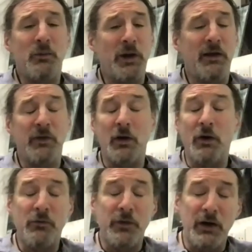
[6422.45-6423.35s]
we have a
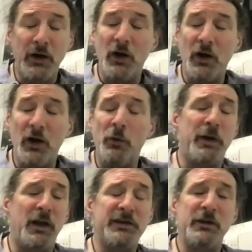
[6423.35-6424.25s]
very
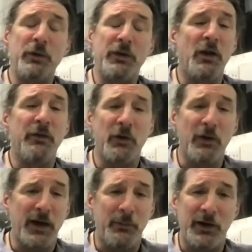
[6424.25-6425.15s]
open policy with all of
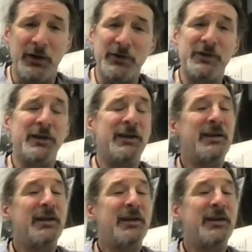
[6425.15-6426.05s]
our rat models
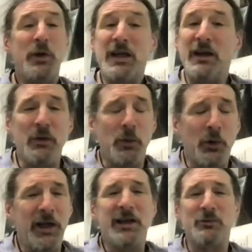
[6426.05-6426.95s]
we give
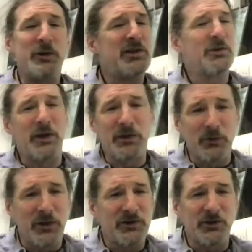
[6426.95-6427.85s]
them away because we just want
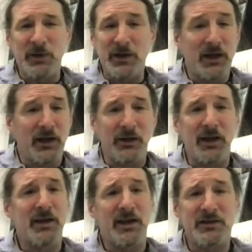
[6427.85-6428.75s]
the research being done i
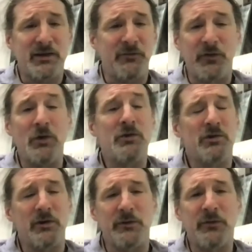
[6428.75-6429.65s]
think that's the
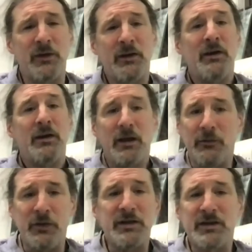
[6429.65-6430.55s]
future of,
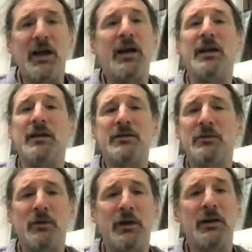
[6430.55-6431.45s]
of this science
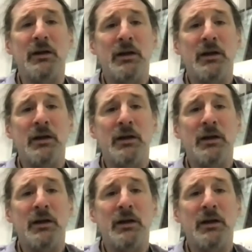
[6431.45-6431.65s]
right